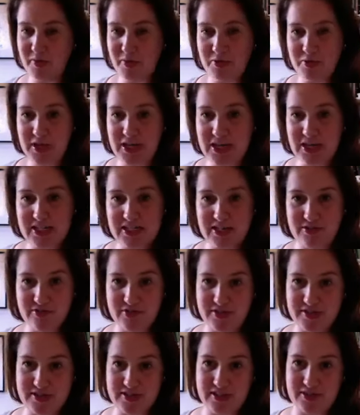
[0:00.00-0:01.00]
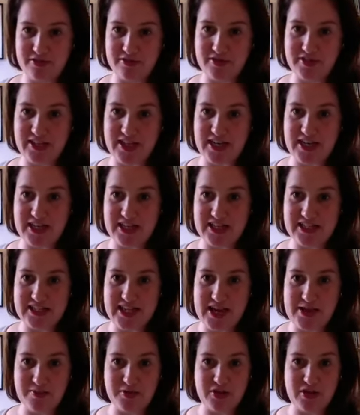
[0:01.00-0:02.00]
building a different skill set at the
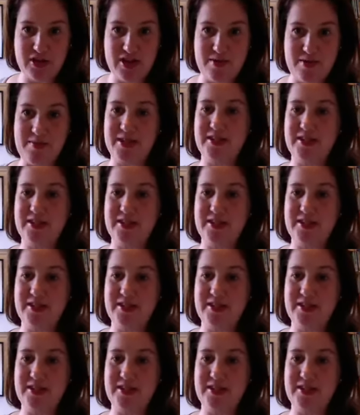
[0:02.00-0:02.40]
same time